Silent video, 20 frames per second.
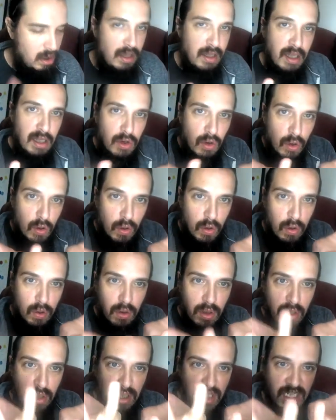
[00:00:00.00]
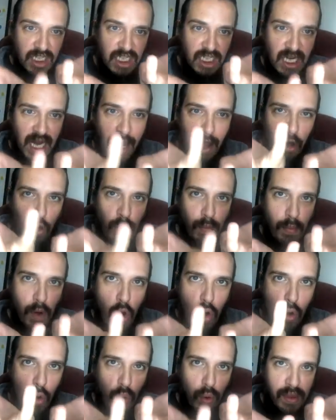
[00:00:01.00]
little shell
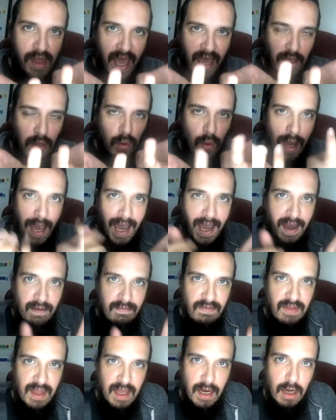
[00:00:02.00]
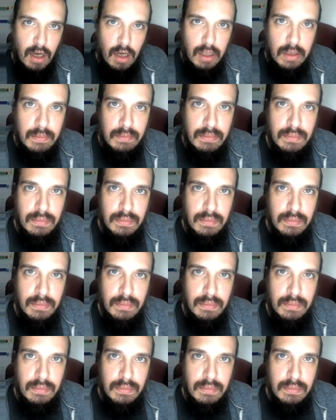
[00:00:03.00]
bowl that you have there.